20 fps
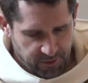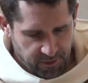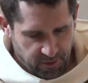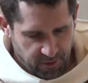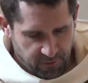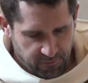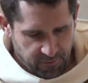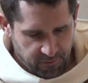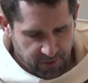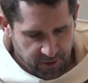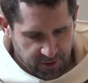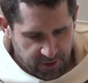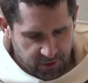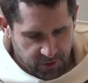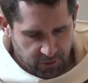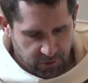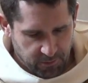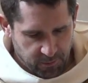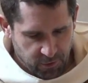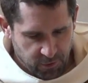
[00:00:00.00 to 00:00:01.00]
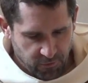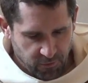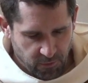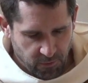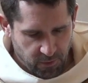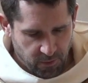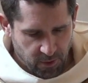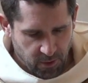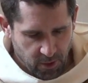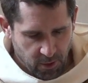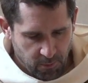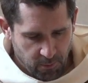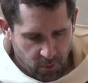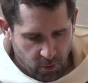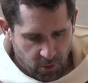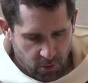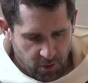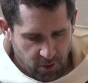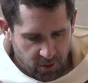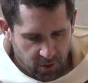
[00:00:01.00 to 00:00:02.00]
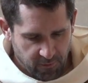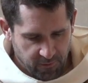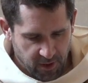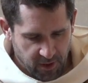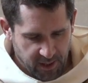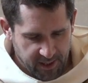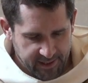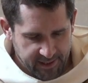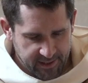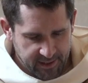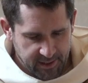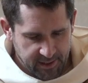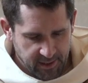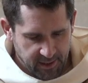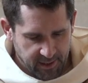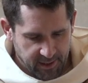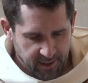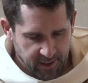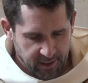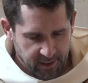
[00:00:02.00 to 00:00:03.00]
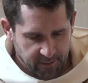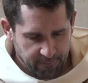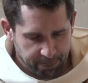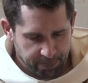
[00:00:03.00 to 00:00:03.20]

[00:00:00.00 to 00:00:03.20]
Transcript: of this scripture from the book of Isaiah.